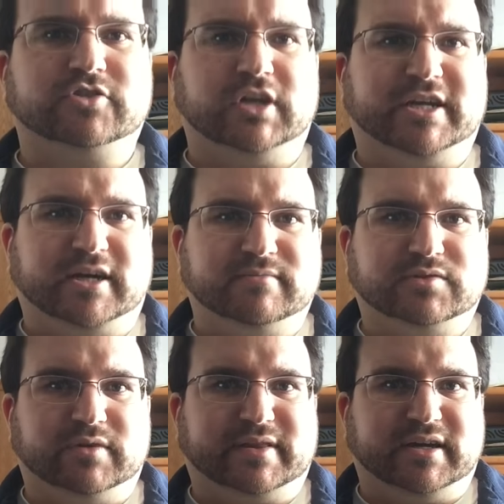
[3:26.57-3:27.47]
usually
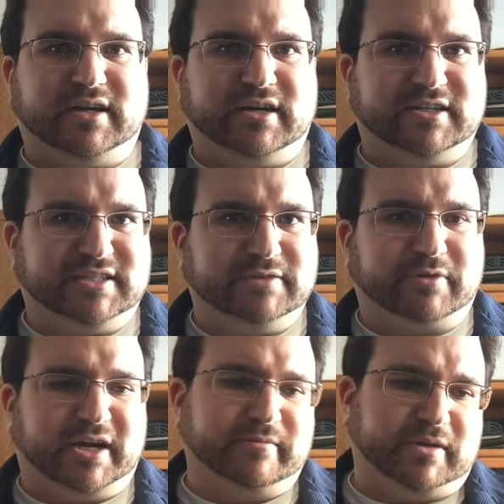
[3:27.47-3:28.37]
comes with a
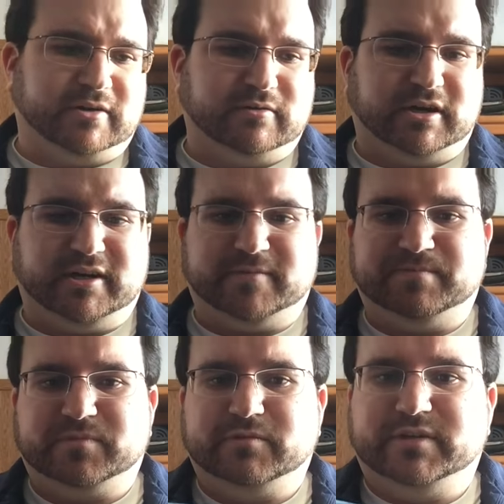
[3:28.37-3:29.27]
D-ring, but
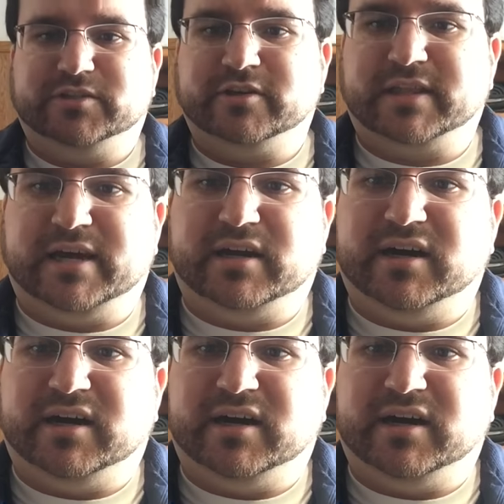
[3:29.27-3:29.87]
we took that